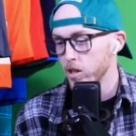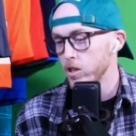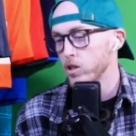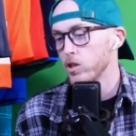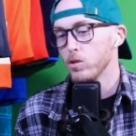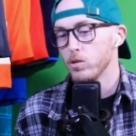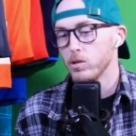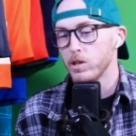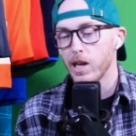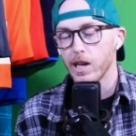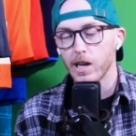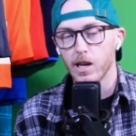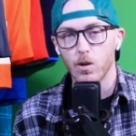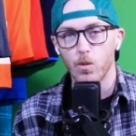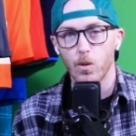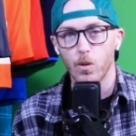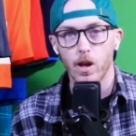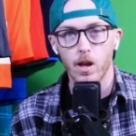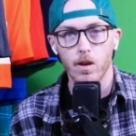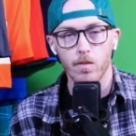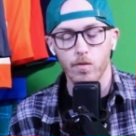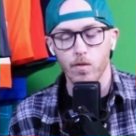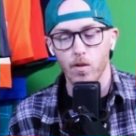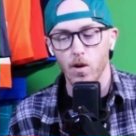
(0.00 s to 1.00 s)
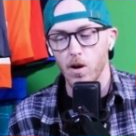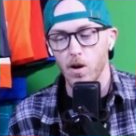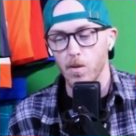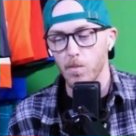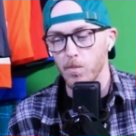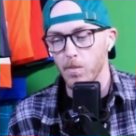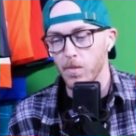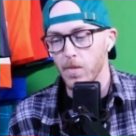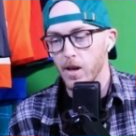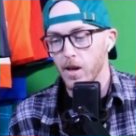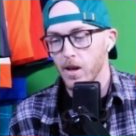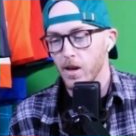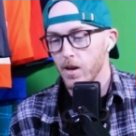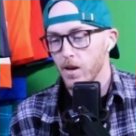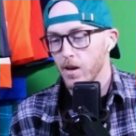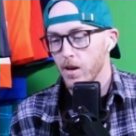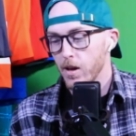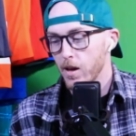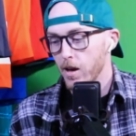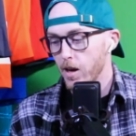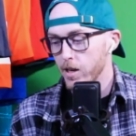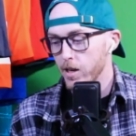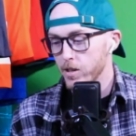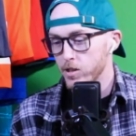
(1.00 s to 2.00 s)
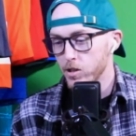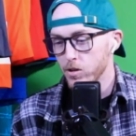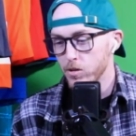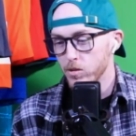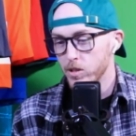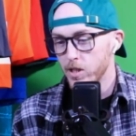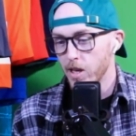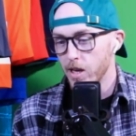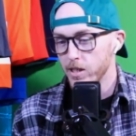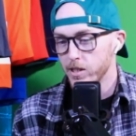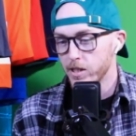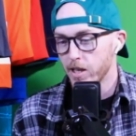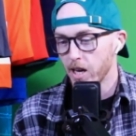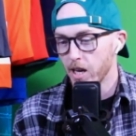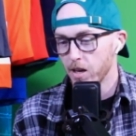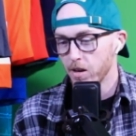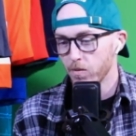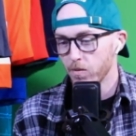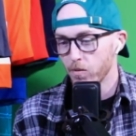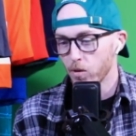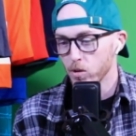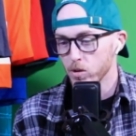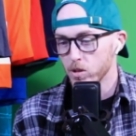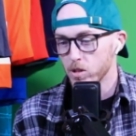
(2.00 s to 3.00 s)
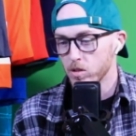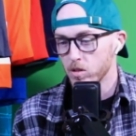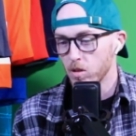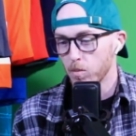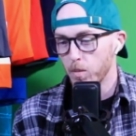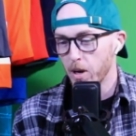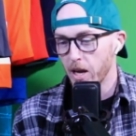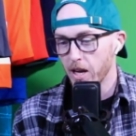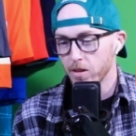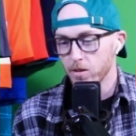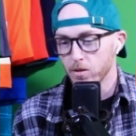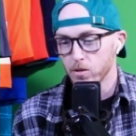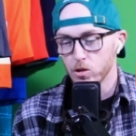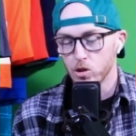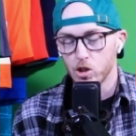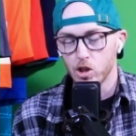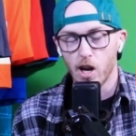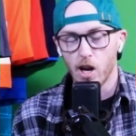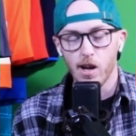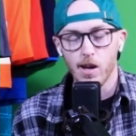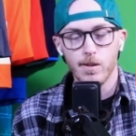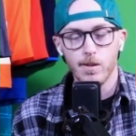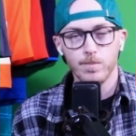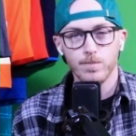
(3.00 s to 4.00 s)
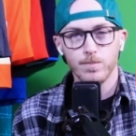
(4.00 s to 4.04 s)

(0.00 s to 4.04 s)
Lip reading: you take away from Tuesday's game versus the Panthers, Jake?